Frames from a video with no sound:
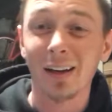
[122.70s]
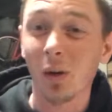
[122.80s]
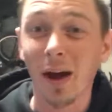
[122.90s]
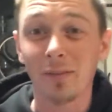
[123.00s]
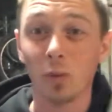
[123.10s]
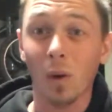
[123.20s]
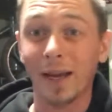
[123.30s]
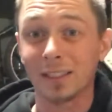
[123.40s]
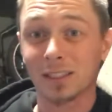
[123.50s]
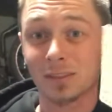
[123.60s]
don't have the
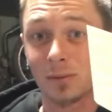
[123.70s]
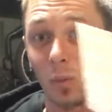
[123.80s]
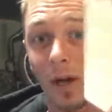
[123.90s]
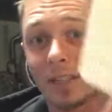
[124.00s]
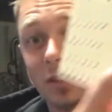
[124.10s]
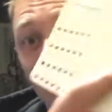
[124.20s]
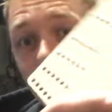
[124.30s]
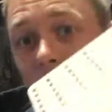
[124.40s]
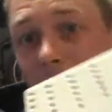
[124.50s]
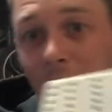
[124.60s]
whites. The whites
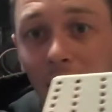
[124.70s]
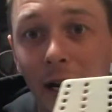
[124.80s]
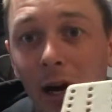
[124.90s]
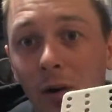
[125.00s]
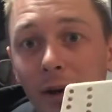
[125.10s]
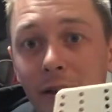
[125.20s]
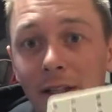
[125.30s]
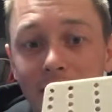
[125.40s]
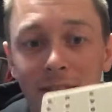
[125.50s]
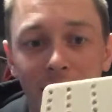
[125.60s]
aren't cut out in
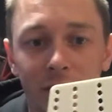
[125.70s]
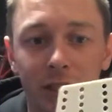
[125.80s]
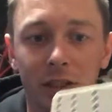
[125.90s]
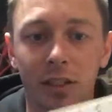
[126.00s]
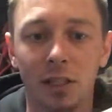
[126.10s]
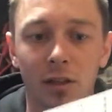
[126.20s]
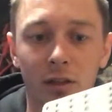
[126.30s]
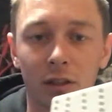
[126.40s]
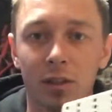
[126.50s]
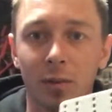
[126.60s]
this section
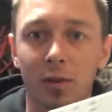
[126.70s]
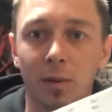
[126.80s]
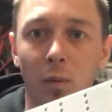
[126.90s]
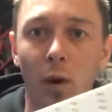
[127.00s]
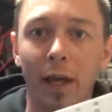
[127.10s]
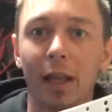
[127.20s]
either. There's supposed to be white